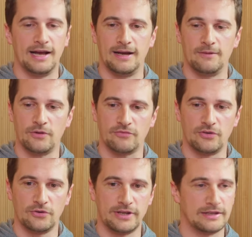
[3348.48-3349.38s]
uh, were
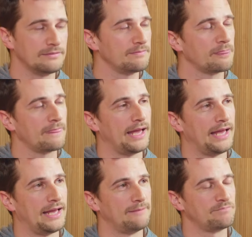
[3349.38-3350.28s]
flown in
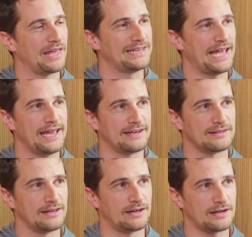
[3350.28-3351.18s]
um, and had a
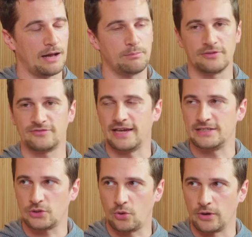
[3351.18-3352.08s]
couple of
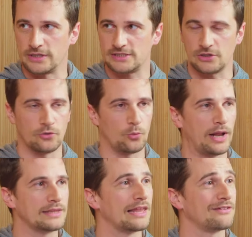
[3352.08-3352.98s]
days course on
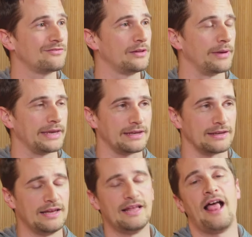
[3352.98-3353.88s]
wildlife
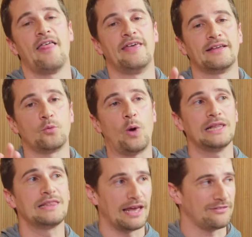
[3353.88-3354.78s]
filmmaking. That
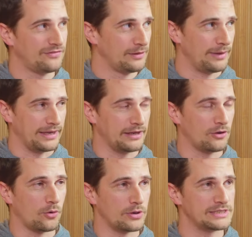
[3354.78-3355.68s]
wildlife
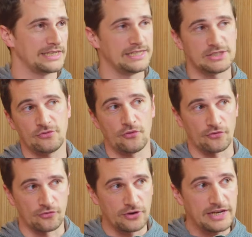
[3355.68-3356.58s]
filmmaking course is for
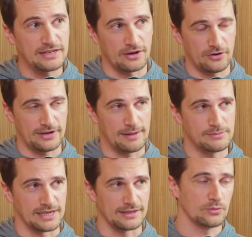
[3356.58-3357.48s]
free on
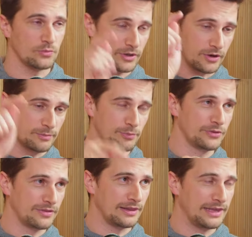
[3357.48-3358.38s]
MZed. We're going to
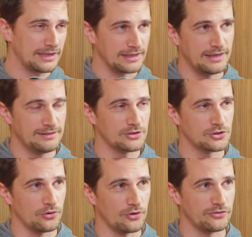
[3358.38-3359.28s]
put the link in the
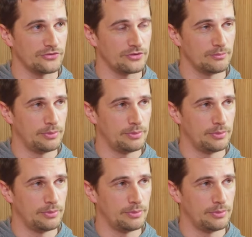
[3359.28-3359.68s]
show notes